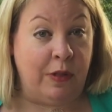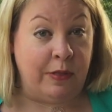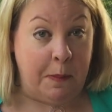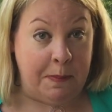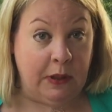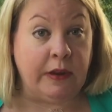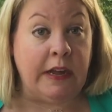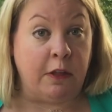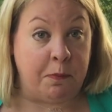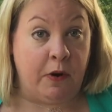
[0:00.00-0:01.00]
a building
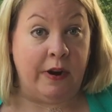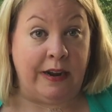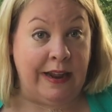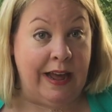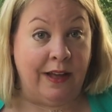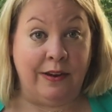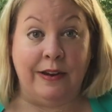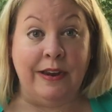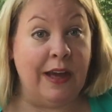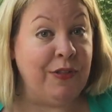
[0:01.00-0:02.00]
is burning down,
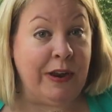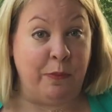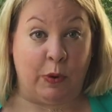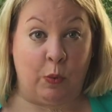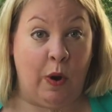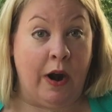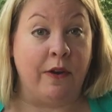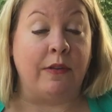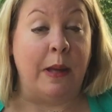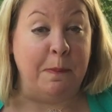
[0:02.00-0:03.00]
nothing
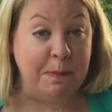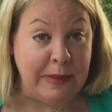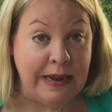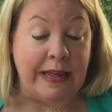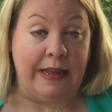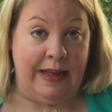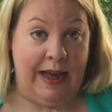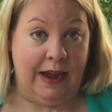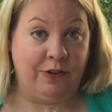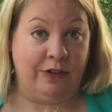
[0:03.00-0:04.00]
requires immediate
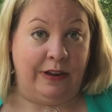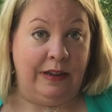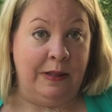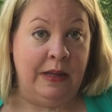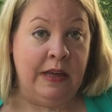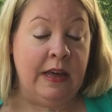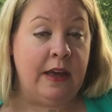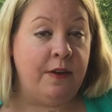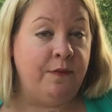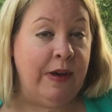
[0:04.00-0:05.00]
action.
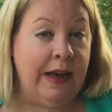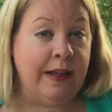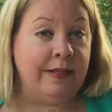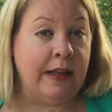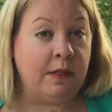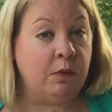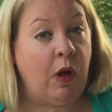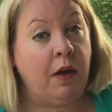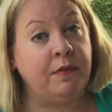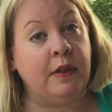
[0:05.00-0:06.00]
In fact, that's
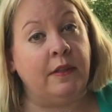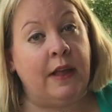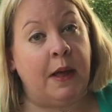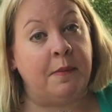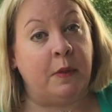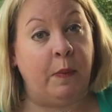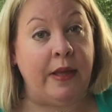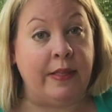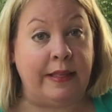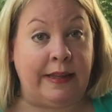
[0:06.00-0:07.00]
oftentimes the
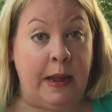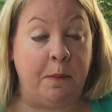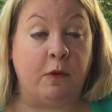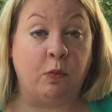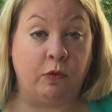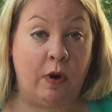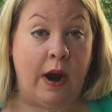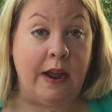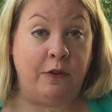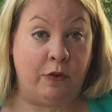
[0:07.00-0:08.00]
way that scammers will
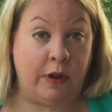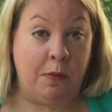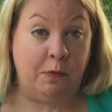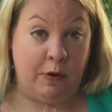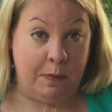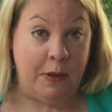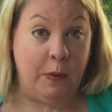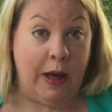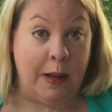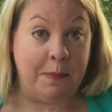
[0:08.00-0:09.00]
try and trip
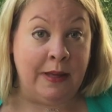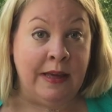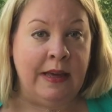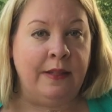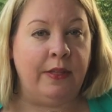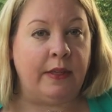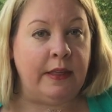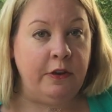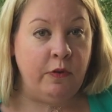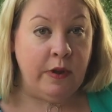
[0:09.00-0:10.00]
you up. They'll
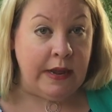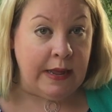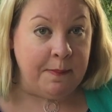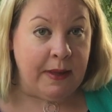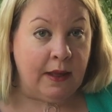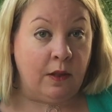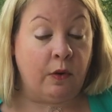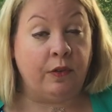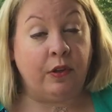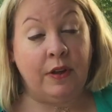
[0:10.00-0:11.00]
send you an email,
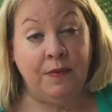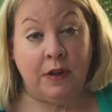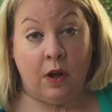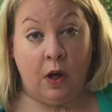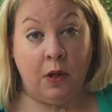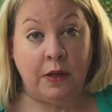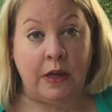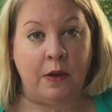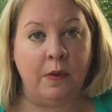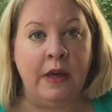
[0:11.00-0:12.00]
or they'll even call
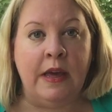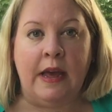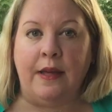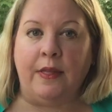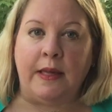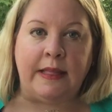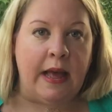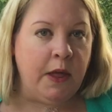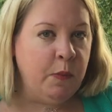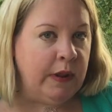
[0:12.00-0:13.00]
you, and they sound